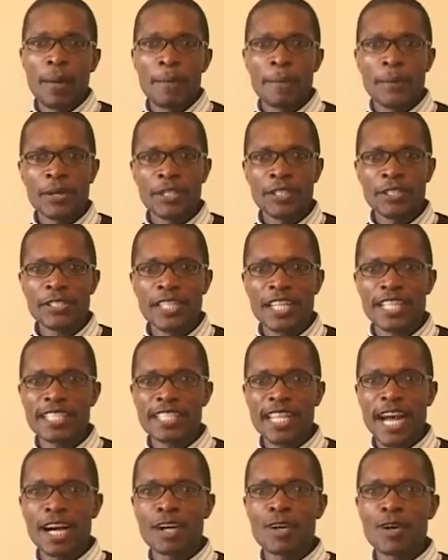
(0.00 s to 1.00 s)

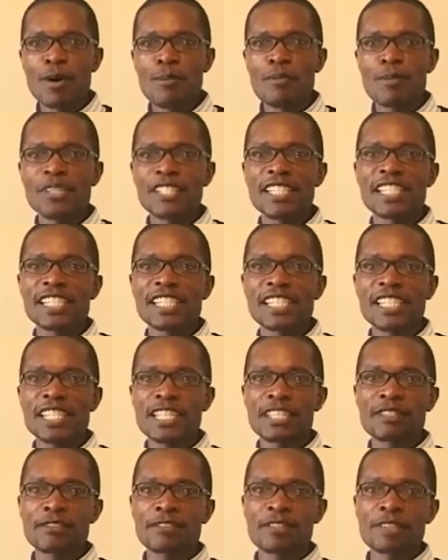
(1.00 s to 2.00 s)
Pollutants are commonly
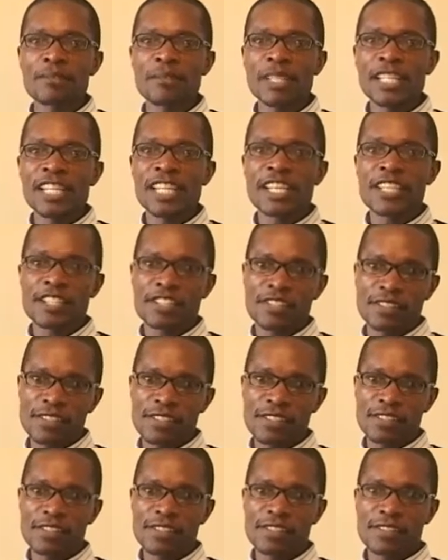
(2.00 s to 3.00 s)
released from
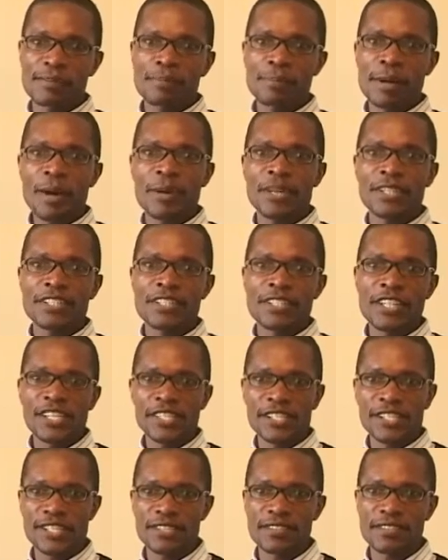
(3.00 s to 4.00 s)
industries, power
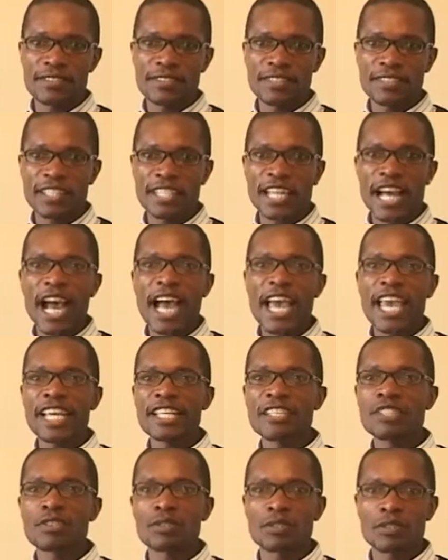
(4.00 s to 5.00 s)
stations, car
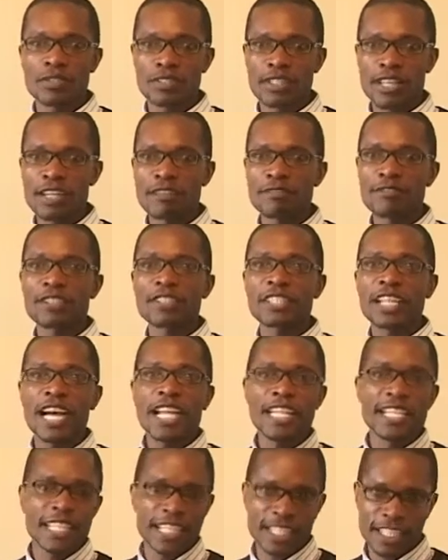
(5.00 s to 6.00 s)
exhausts, and
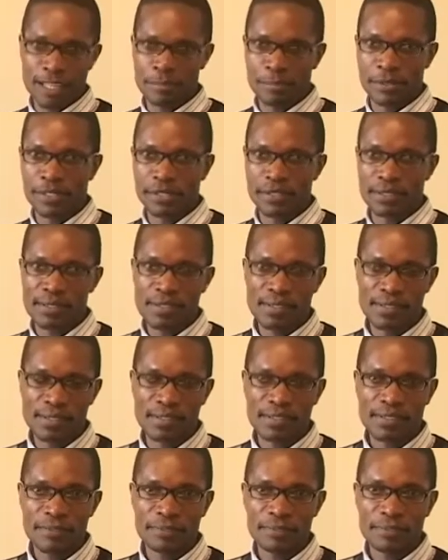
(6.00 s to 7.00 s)
volcanic eruptions.
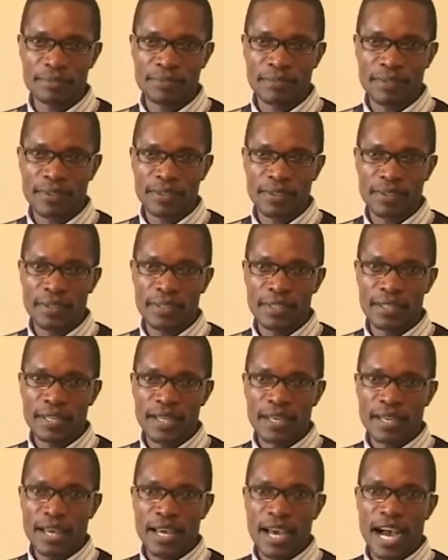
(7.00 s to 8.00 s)

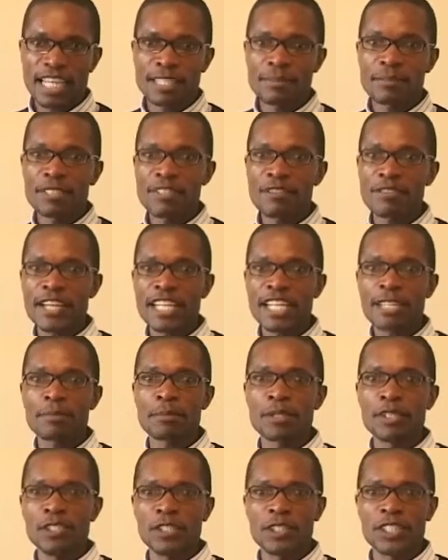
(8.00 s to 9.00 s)
Atmospheric
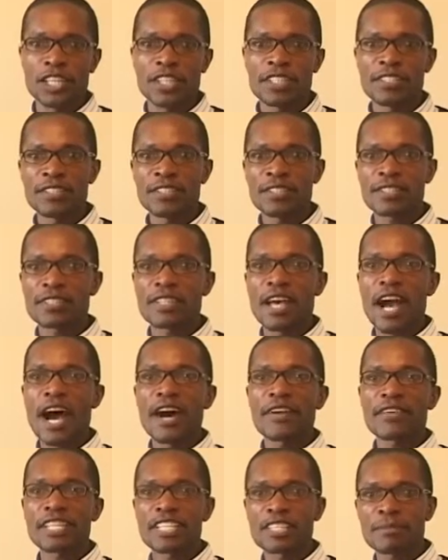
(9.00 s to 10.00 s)
pollutants
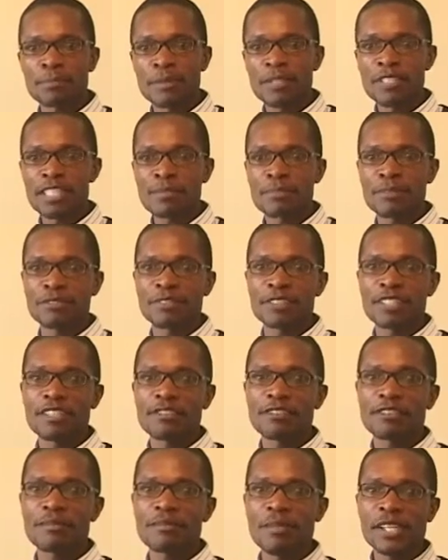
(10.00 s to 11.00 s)
are responsible for the
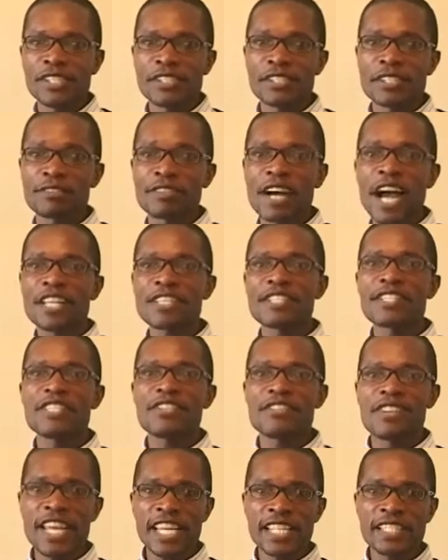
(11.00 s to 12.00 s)
formation of
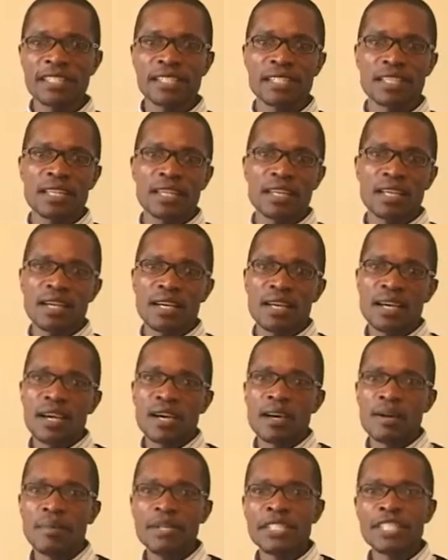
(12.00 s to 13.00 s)
acid rain,
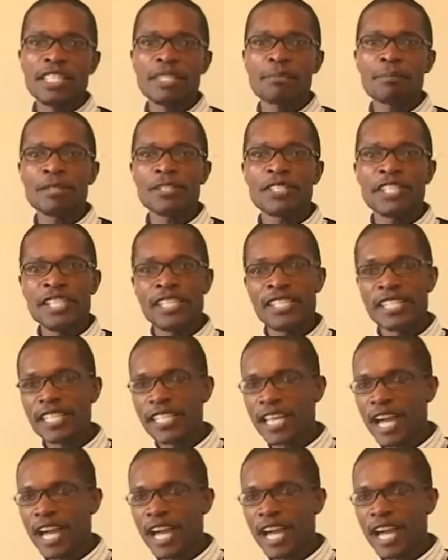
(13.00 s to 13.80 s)
which is potentially